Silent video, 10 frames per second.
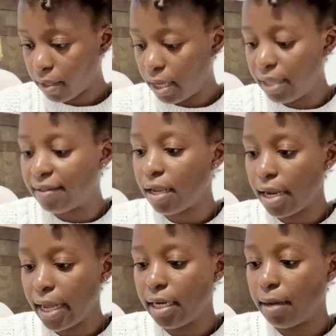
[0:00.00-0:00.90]
It's a
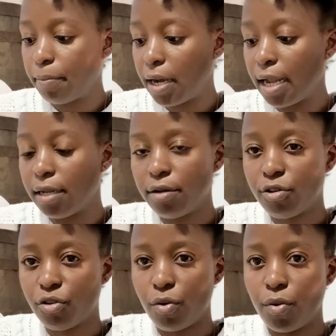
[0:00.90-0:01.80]
light up garland,
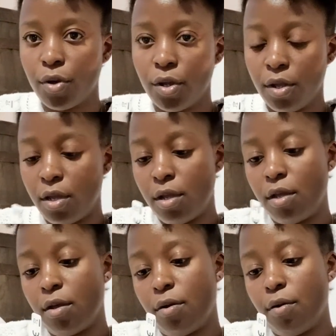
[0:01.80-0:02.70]
so
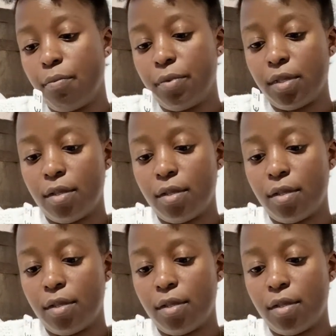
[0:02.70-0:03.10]
oops,